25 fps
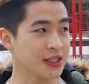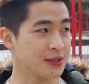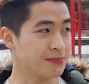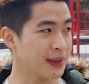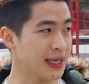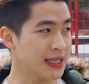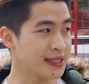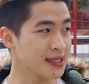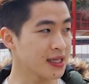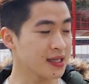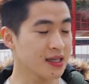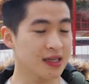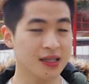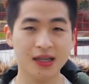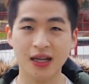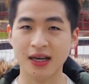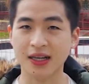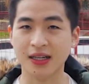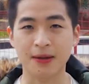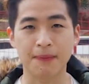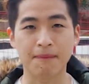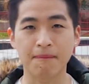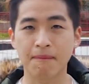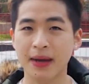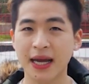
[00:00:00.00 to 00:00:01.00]
it's basically
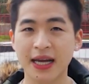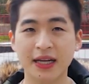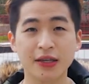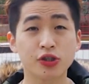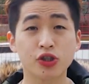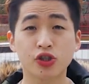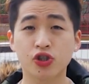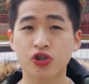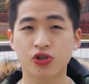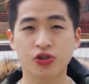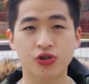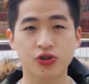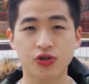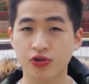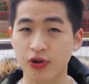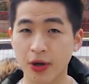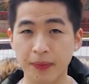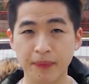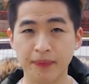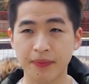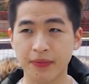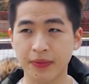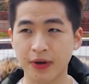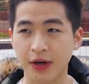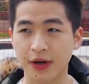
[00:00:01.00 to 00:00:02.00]
like the main
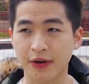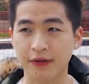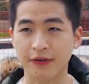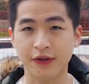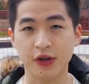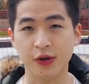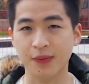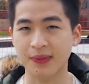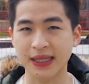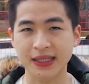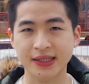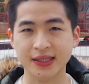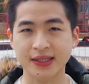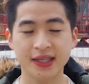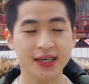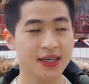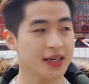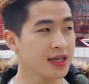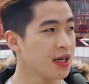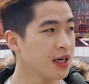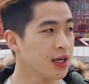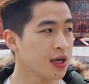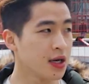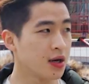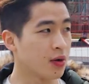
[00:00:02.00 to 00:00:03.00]
strip of
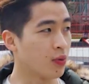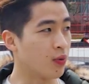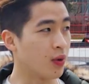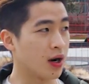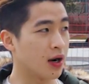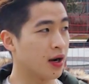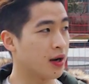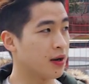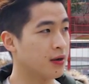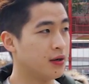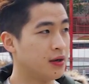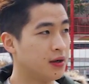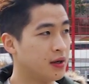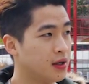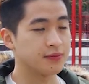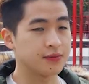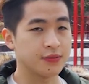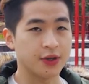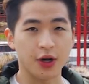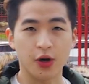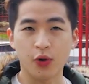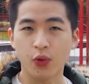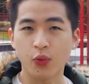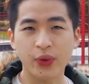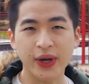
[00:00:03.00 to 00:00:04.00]
UBC where
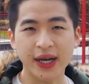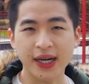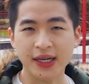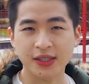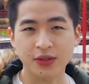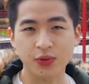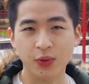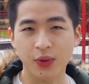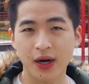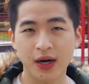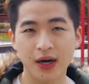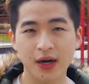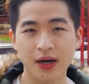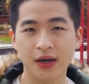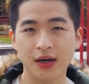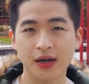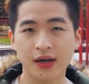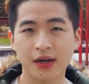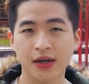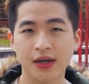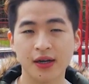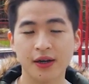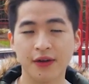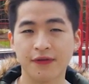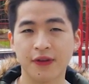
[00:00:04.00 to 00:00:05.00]
there are weeks where
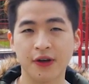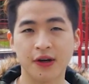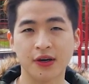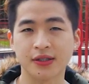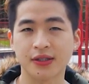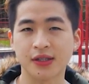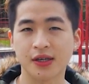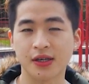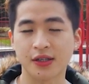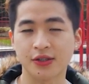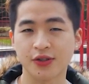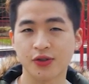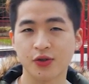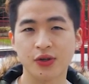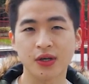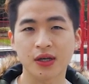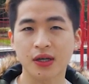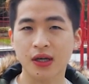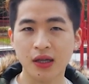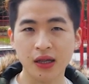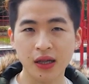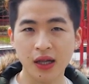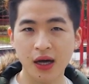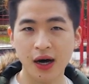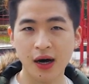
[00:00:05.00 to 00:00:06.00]
if there's a
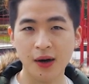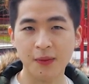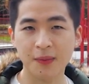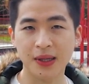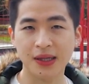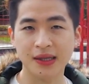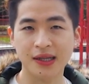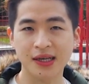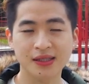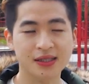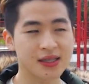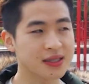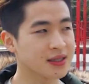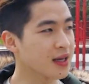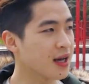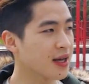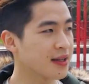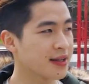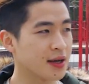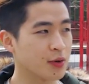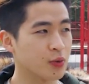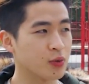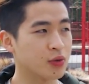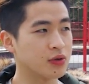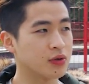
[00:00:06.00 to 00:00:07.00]
student club and things like
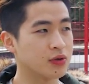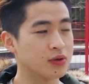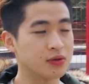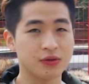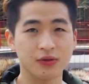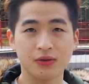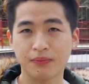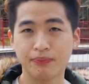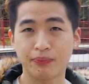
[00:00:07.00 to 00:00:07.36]
that, they will